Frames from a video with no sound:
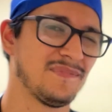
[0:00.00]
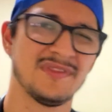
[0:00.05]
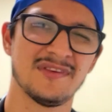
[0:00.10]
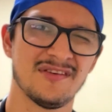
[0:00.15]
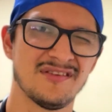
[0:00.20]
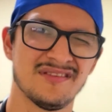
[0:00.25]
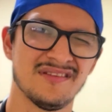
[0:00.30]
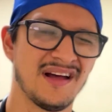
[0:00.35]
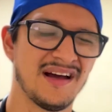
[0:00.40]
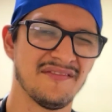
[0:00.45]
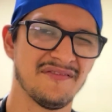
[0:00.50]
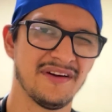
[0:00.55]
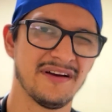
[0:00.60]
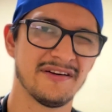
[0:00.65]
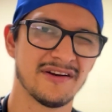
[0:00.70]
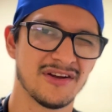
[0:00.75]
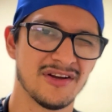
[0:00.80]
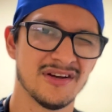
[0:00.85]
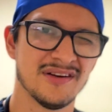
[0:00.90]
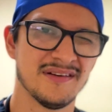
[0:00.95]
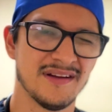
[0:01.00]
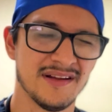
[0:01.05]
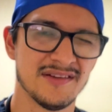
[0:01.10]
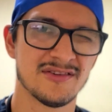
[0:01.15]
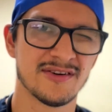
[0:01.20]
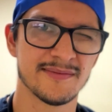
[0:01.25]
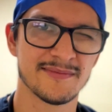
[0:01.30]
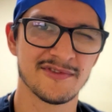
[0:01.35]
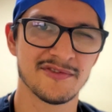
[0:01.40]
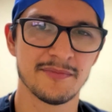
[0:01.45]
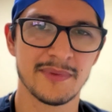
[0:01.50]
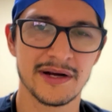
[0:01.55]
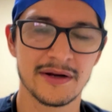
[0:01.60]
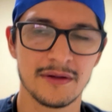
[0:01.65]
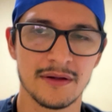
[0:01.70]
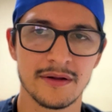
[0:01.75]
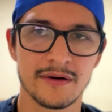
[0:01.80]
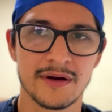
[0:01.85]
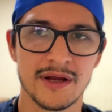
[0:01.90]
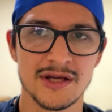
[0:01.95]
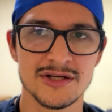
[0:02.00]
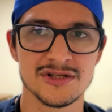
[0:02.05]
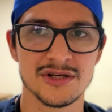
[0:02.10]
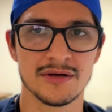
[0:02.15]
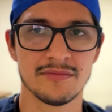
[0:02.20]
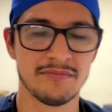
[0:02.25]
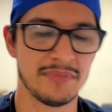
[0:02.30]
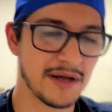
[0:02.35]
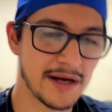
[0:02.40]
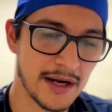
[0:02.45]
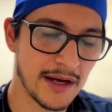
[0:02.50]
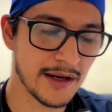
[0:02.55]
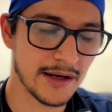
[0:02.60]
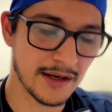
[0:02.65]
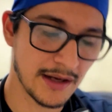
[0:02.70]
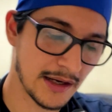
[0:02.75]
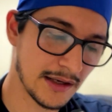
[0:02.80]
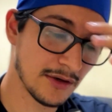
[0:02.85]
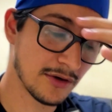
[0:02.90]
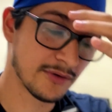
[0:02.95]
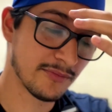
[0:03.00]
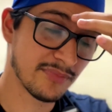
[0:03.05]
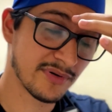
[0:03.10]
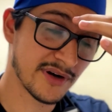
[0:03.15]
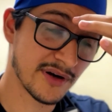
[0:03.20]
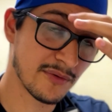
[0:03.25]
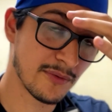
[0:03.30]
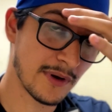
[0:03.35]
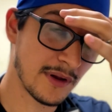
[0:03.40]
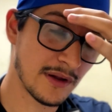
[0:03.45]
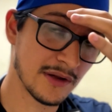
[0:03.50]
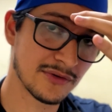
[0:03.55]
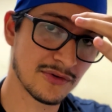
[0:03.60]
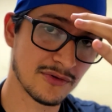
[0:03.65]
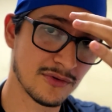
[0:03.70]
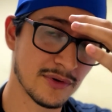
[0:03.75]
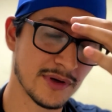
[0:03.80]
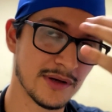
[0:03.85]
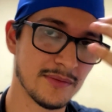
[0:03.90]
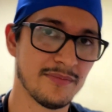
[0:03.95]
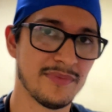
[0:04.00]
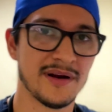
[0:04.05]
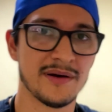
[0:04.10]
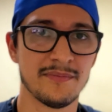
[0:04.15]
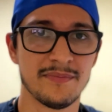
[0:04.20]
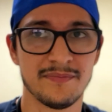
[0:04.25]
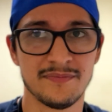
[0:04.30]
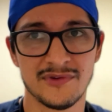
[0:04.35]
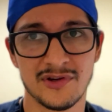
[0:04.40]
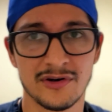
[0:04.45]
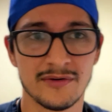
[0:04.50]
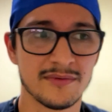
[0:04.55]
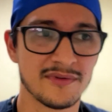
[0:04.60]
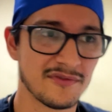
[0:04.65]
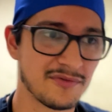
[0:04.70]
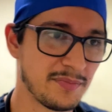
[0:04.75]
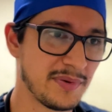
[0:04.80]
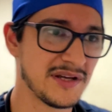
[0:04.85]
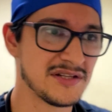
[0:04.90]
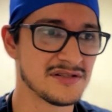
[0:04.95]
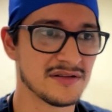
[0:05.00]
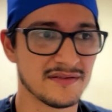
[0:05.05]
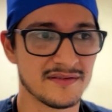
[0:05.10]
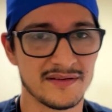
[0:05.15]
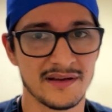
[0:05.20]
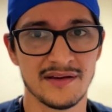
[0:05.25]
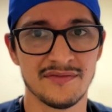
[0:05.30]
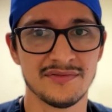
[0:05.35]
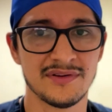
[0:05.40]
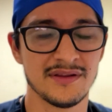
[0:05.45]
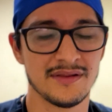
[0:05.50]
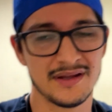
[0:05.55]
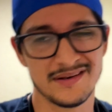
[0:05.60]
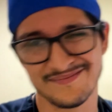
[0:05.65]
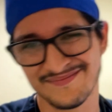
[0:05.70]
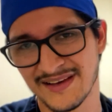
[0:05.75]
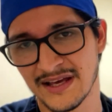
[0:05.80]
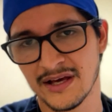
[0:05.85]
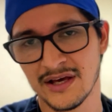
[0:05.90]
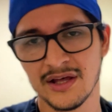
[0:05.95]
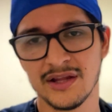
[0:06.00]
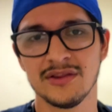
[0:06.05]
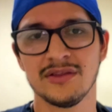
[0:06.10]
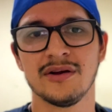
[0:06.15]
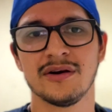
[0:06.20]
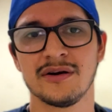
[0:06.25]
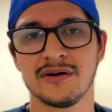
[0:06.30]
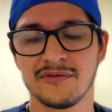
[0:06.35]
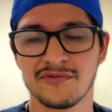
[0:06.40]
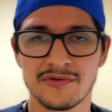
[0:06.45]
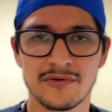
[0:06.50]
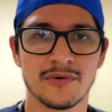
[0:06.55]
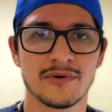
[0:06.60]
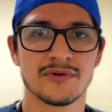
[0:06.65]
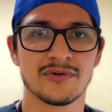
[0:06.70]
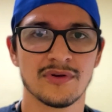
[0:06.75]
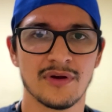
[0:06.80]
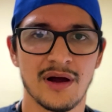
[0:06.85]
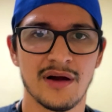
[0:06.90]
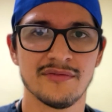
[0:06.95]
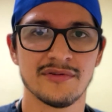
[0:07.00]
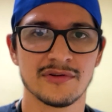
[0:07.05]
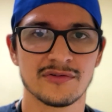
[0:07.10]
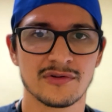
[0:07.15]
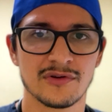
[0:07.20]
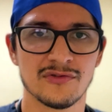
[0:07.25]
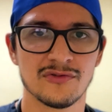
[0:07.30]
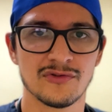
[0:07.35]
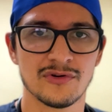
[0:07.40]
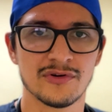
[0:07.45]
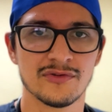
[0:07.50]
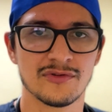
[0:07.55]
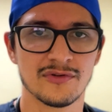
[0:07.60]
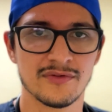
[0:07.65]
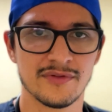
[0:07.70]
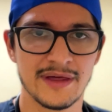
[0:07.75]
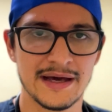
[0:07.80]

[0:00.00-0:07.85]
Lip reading: This is not very good in terms of medical education, but I learned pretty well how to do it. But in terms of patient safety, then there are, of course, obvious concerns on